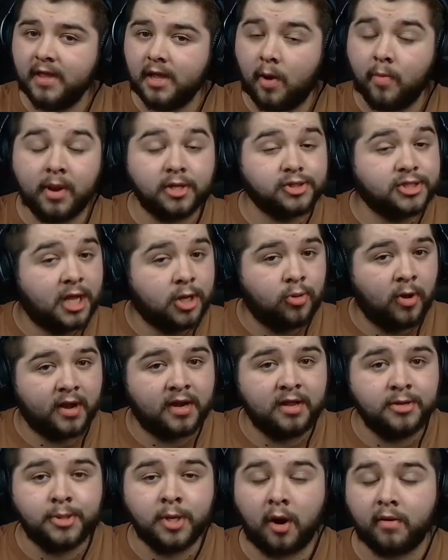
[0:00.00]
I want to say
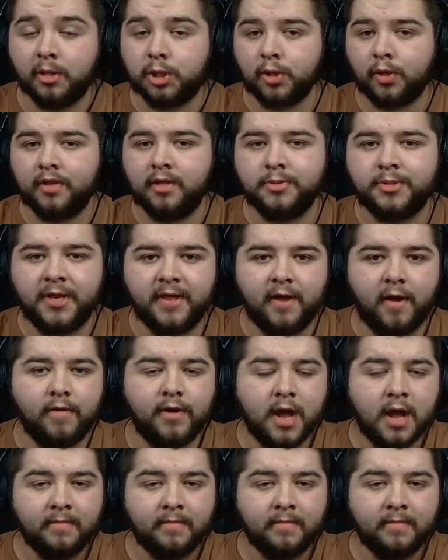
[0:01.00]
quickly, if you are enjoying the video,